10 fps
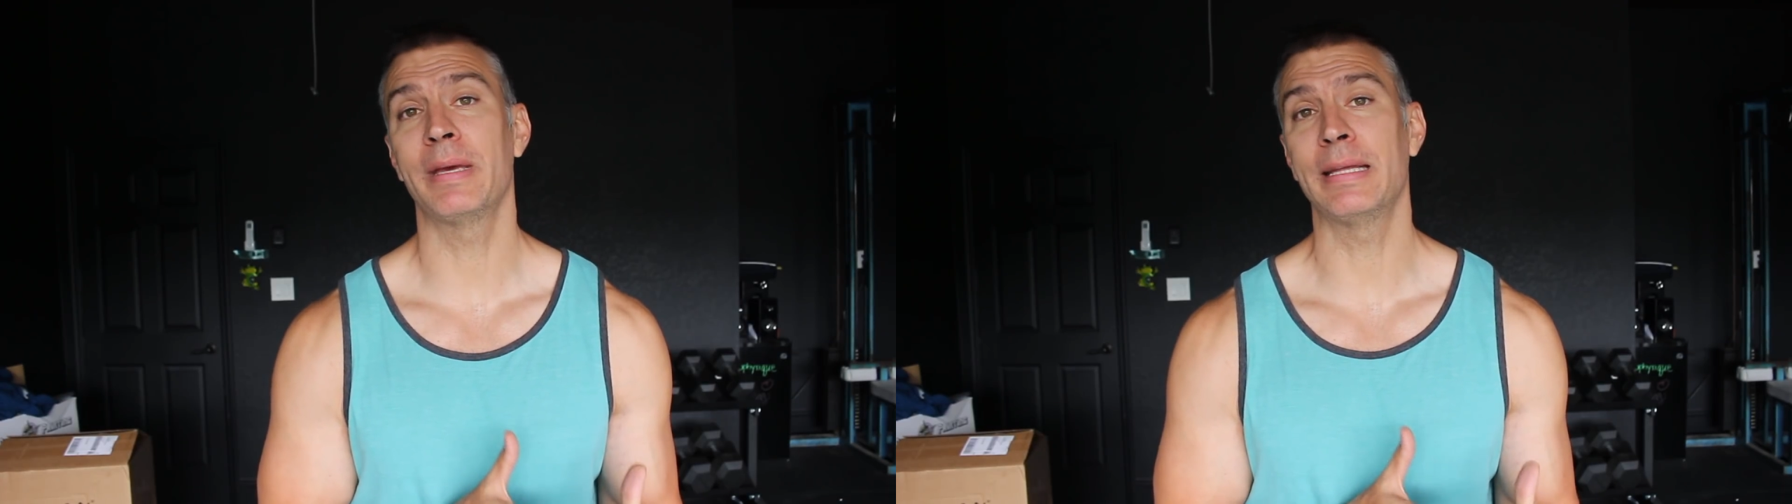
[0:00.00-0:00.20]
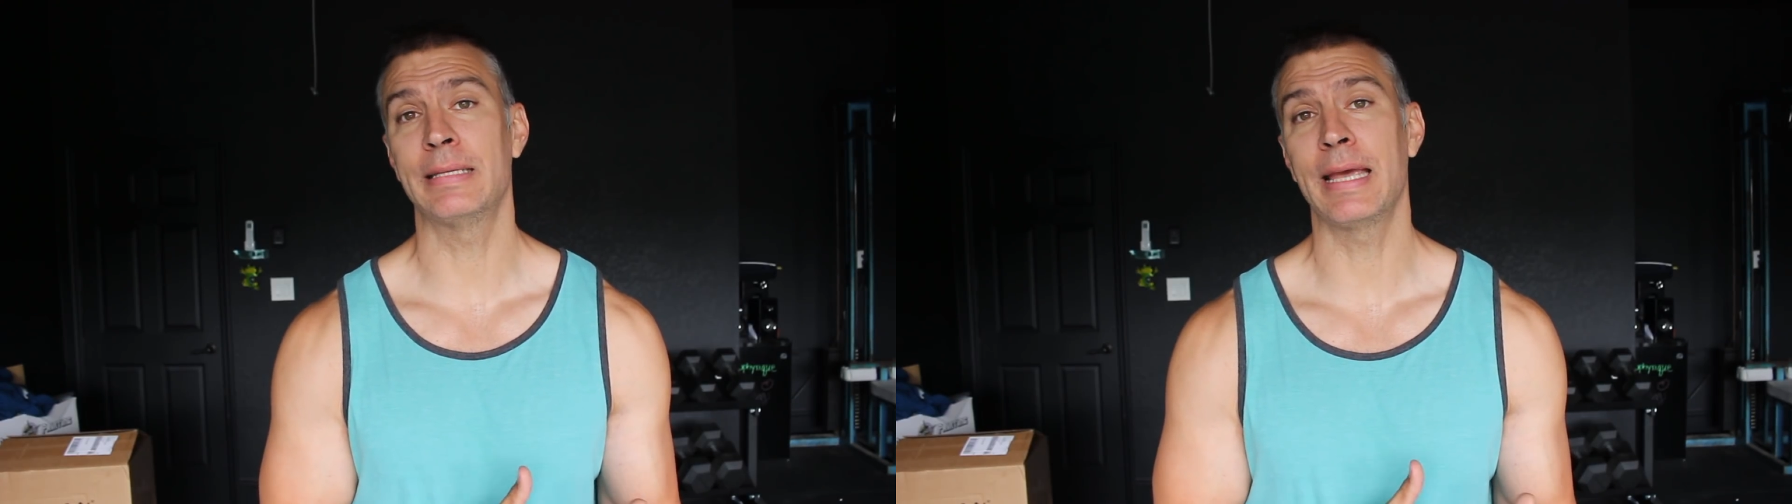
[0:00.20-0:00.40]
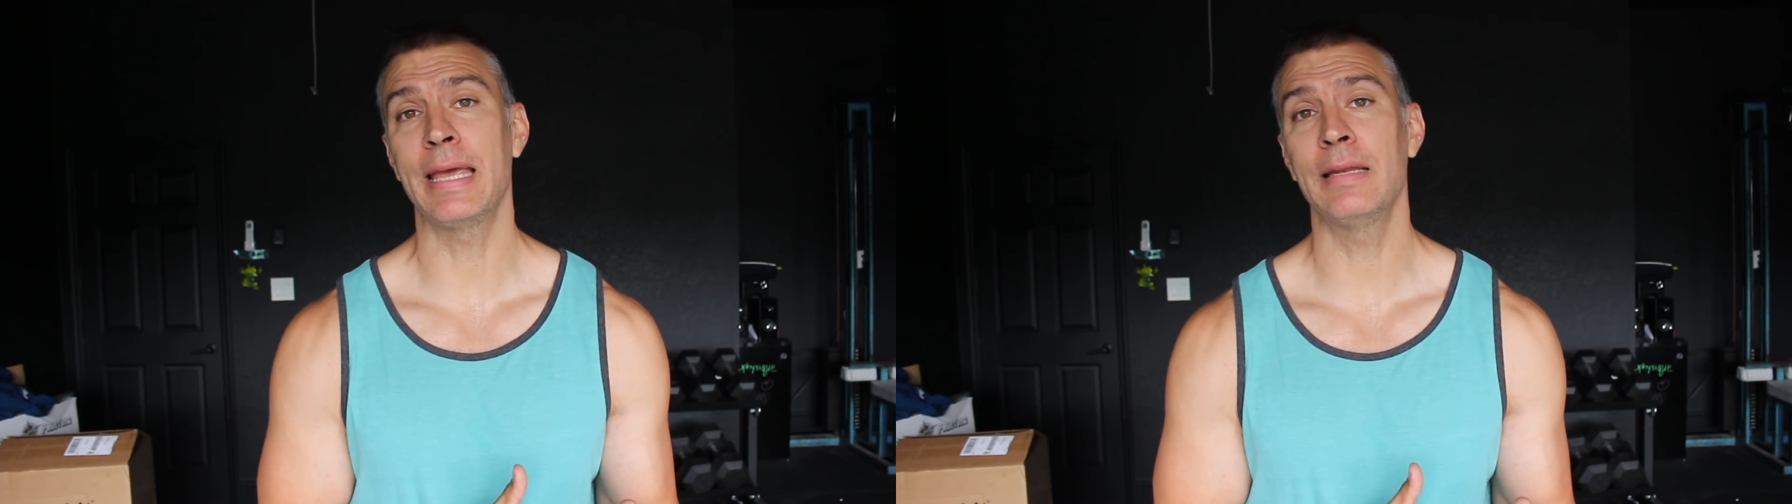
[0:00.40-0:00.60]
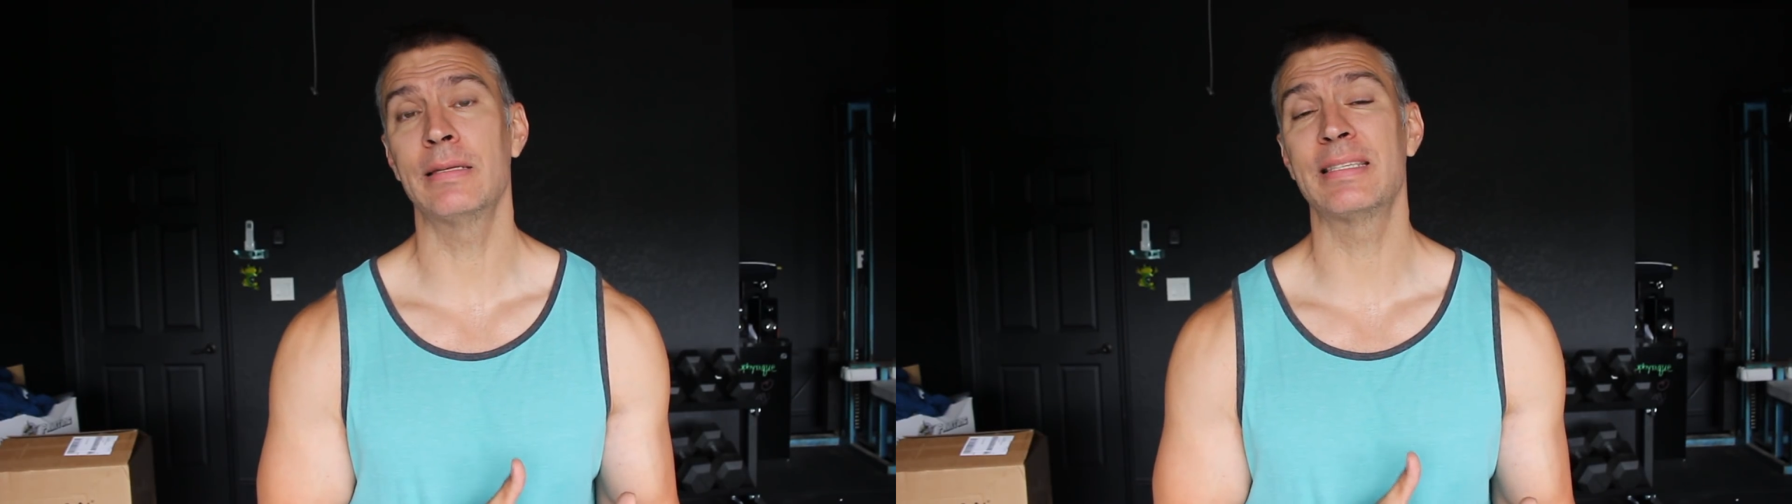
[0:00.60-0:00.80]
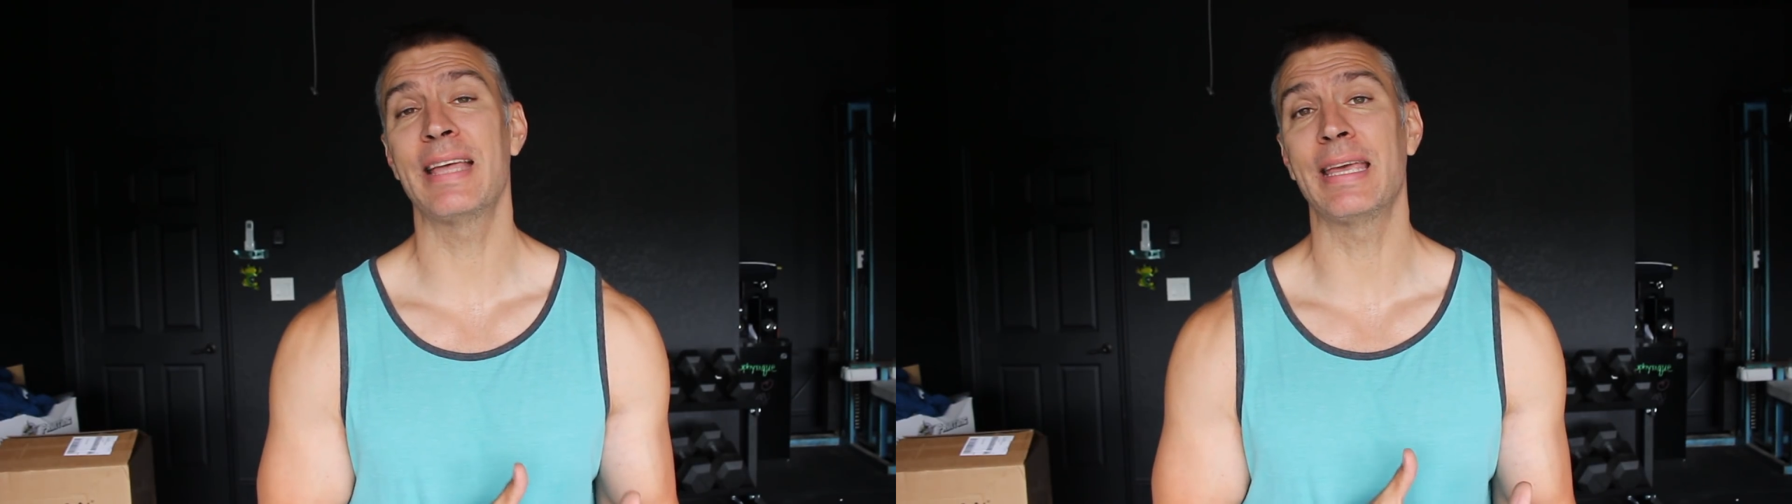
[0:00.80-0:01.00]
maintain
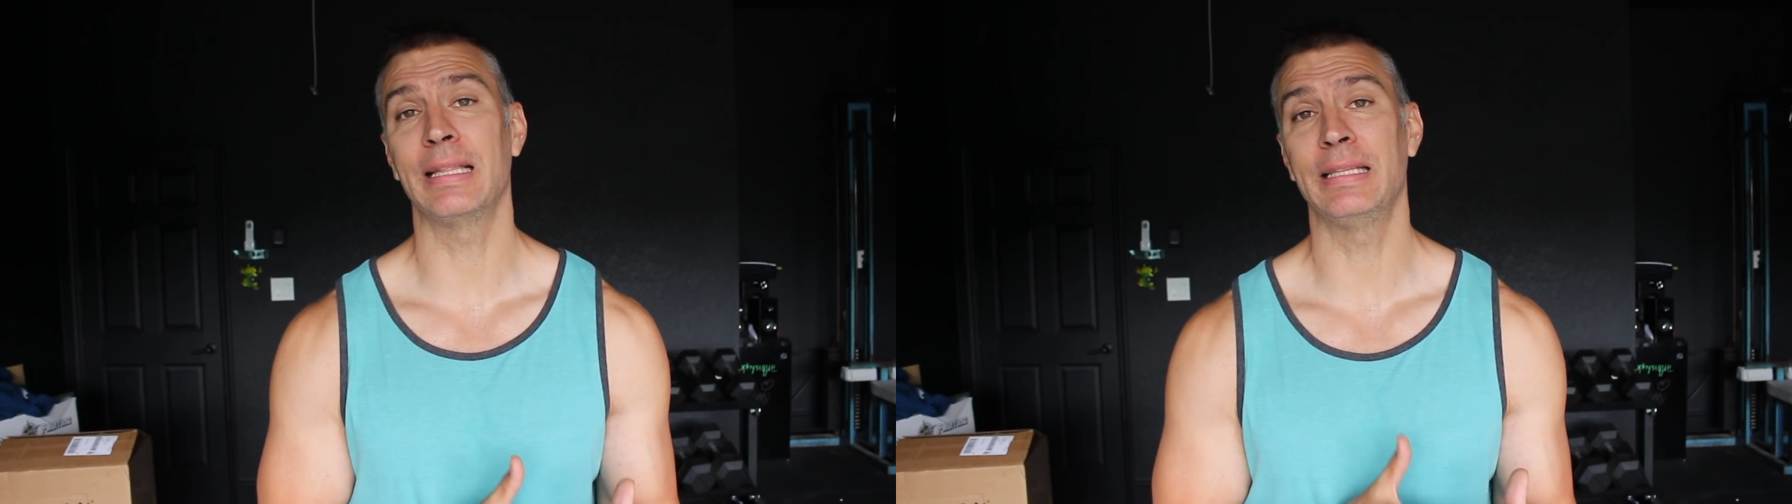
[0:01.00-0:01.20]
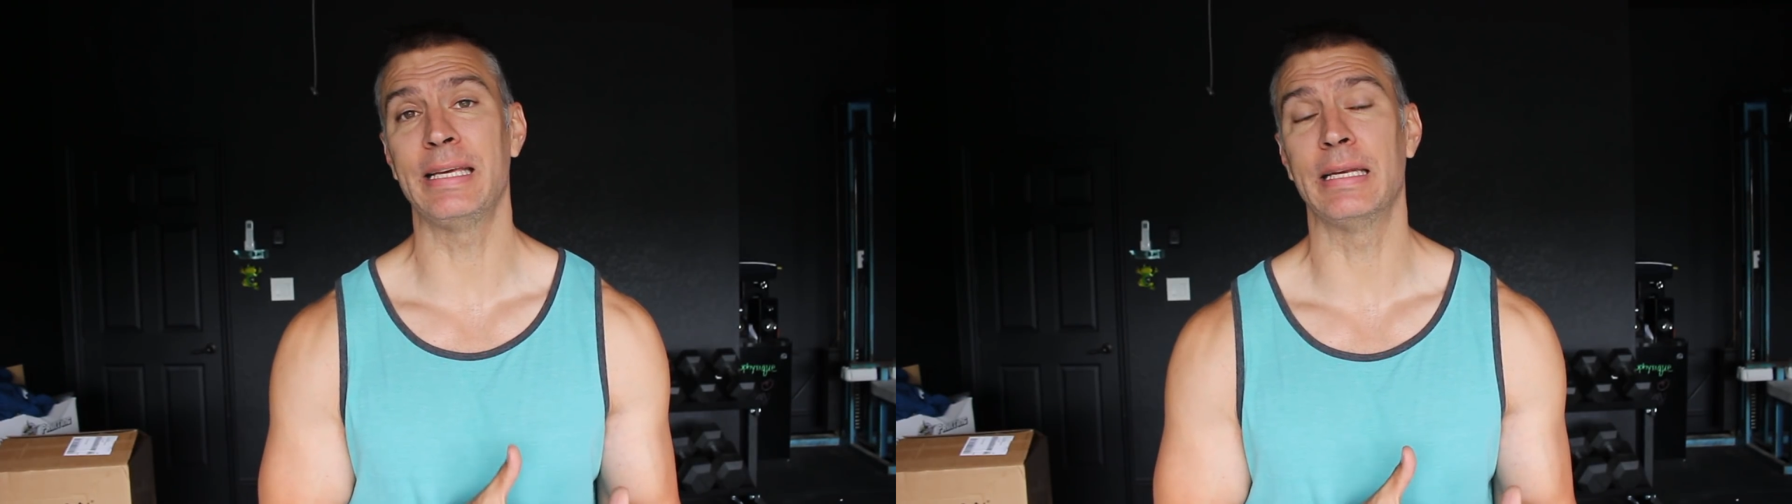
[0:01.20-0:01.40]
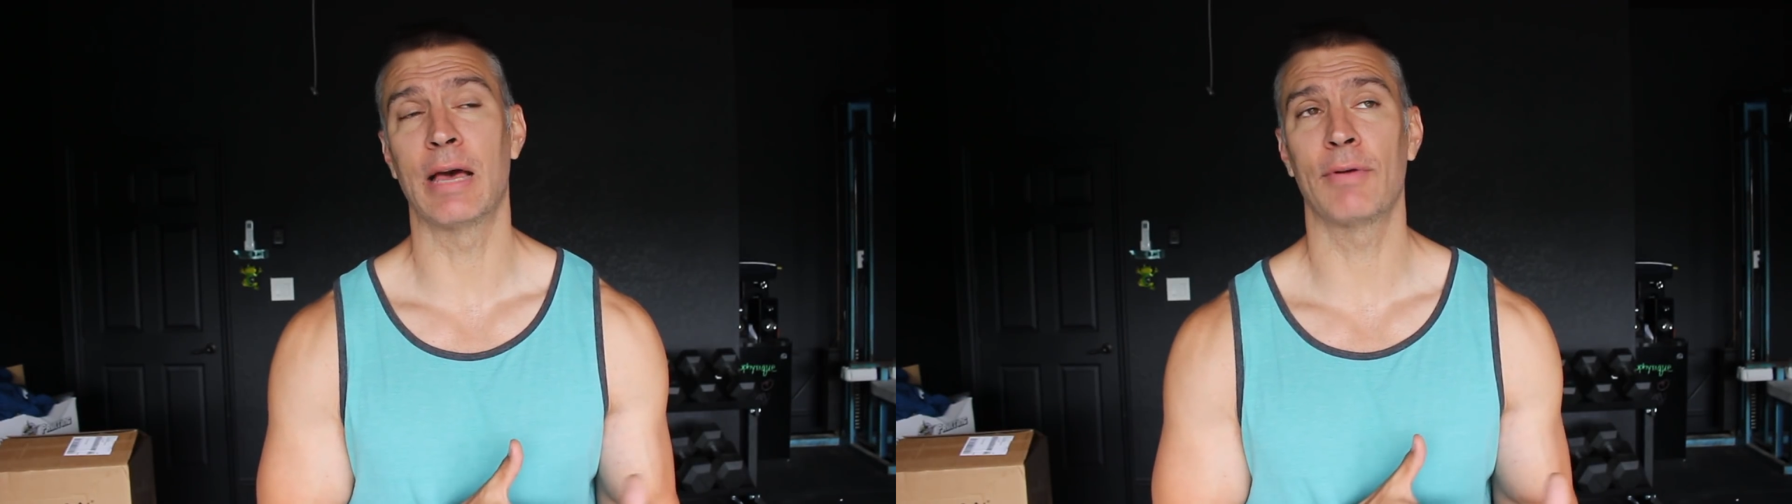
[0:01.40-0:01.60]
staying lean.